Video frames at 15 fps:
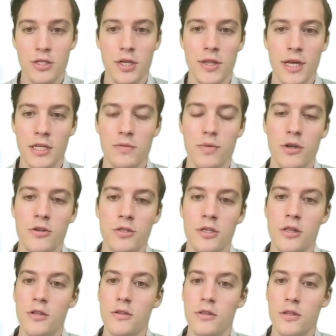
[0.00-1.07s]
and that's because
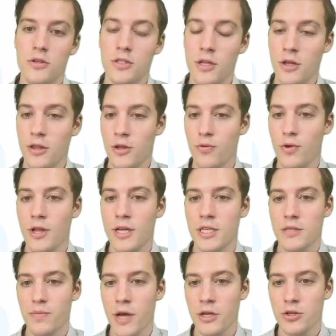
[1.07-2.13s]
there's nothing really
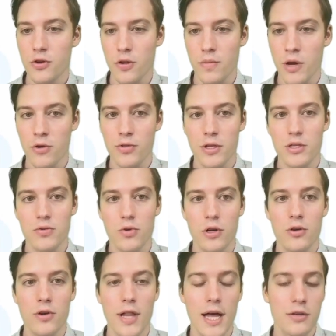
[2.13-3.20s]
special about this
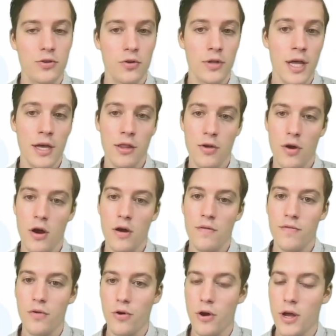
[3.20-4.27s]
quadrilateral like there are
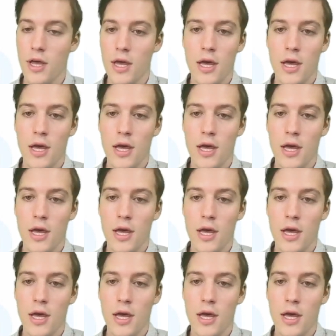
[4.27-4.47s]
for